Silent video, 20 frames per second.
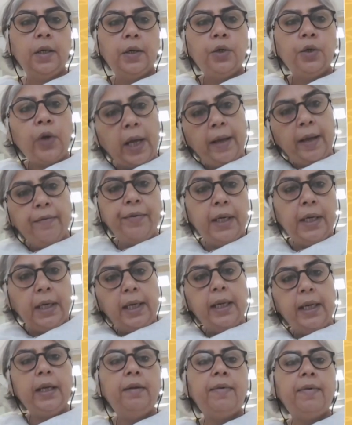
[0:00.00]
So
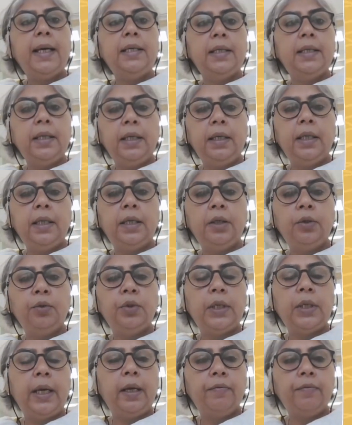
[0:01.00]
everyday advisory that you
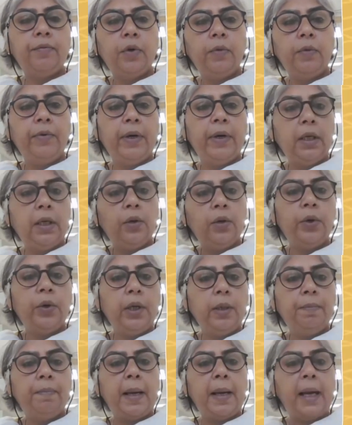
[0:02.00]
send for whether
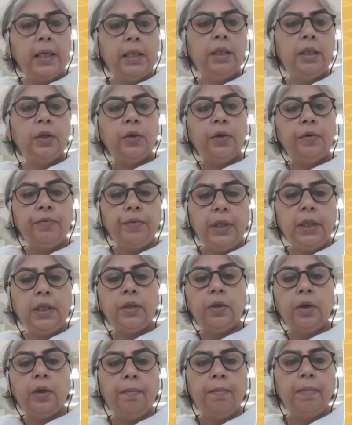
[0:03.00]
growing paddy or
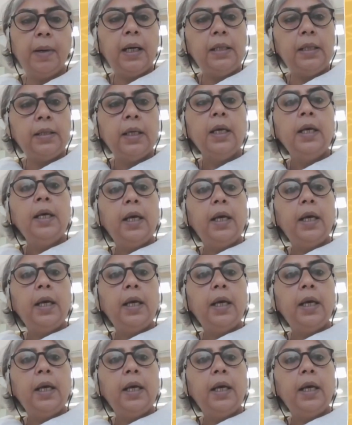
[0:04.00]
wheat or pulse